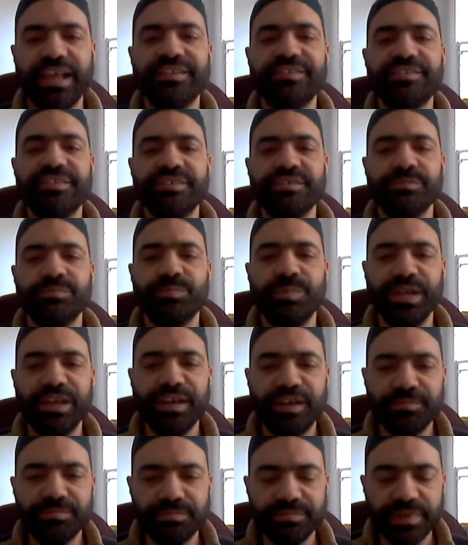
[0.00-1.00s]
and to
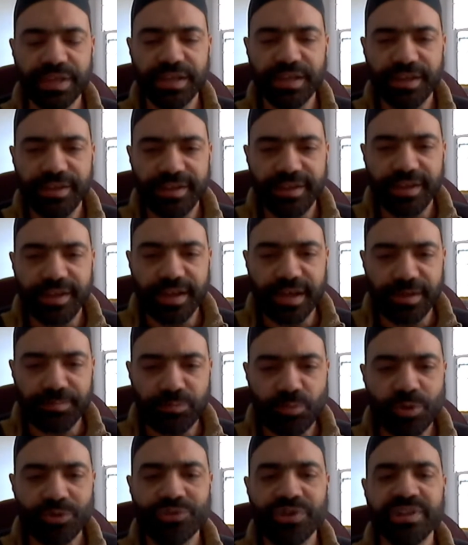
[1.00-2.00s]
become
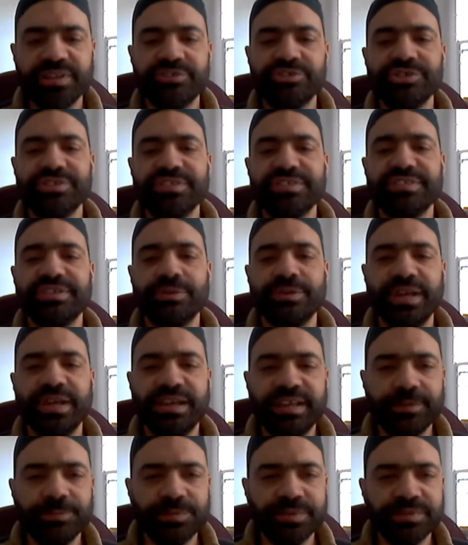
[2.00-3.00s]
more religious, so
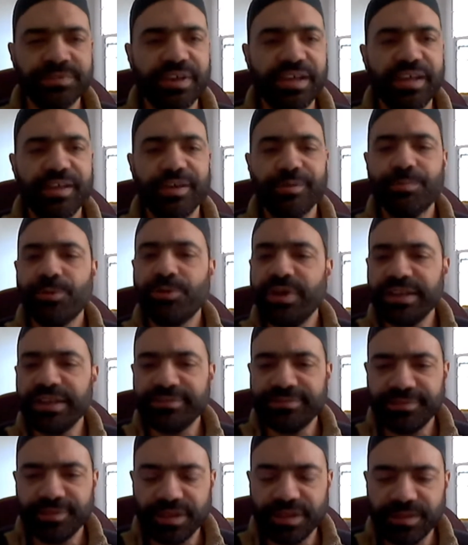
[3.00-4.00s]
that he would pray.
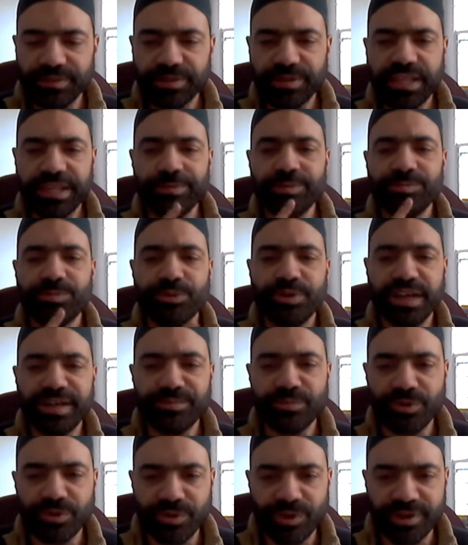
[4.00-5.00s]
He would pray
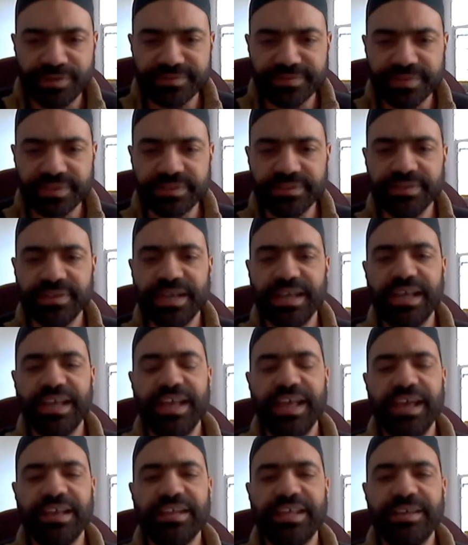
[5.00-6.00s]
more often,
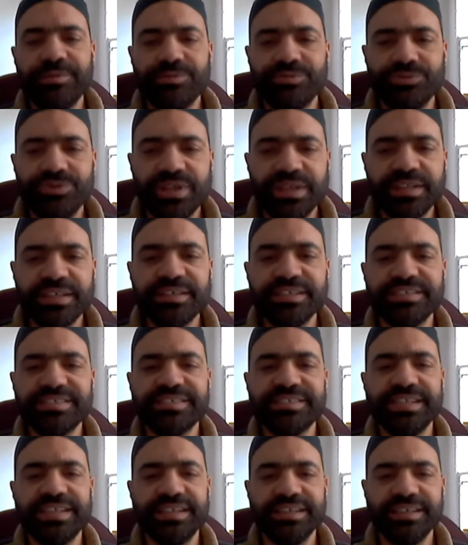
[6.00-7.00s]
and he really
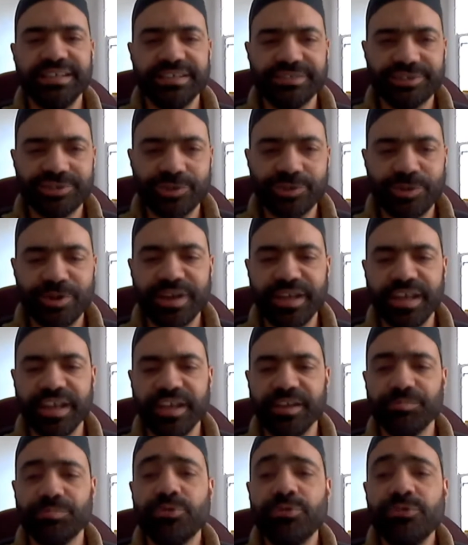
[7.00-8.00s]
saw
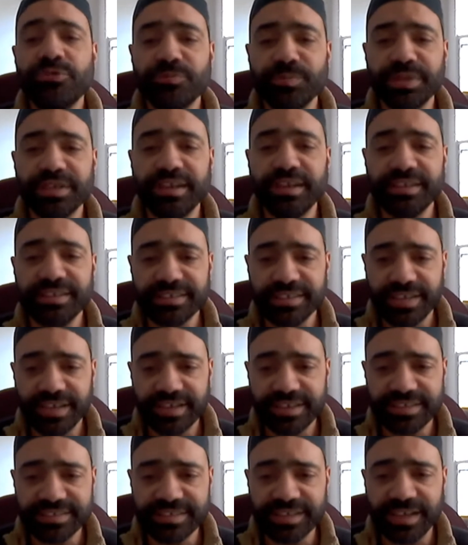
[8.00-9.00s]
an improvement
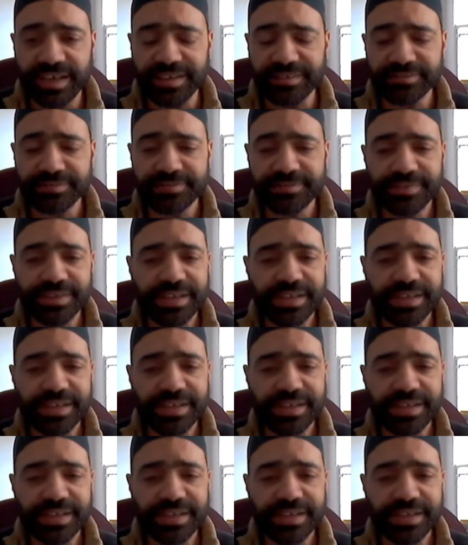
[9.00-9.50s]
in his life.